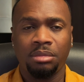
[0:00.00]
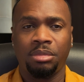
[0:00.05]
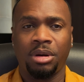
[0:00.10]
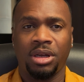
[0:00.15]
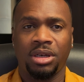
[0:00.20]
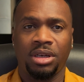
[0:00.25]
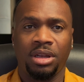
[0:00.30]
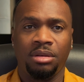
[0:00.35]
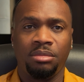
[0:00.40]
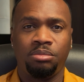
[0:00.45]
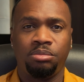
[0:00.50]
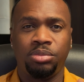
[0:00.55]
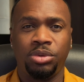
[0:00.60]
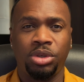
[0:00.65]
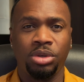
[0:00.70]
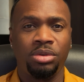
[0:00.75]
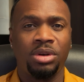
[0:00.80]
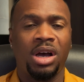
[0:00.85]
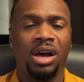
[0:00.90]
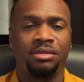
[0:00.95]
but they
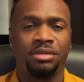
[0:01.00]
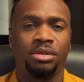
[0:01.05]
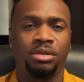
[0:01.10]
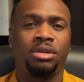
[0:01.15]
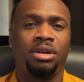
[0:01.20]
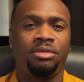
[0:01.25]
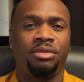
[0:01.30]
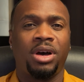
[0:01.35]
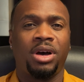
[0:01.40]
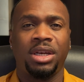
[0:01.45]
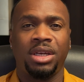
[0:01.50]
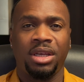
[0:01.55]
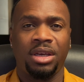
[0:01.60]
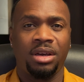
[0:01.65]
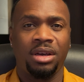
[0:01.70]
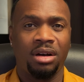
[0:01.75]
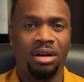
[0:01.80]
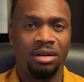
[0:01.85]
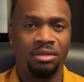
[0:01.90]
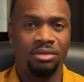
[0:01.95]
do have a rough
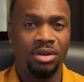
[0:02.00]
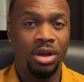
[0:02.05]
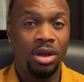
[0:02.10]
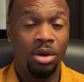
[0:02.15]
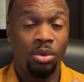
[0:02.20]
idea of